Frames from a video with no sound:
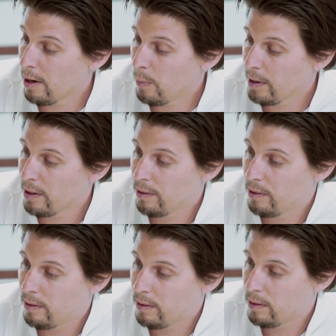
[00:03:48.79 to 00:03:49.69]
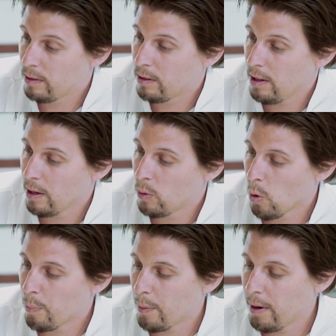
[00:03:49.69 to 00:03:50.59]
We could
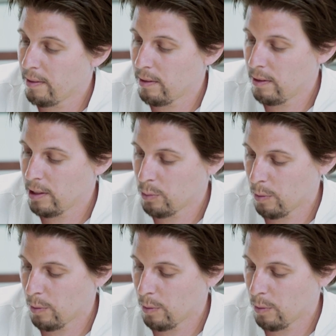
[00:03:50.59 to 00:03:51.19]
incorporate this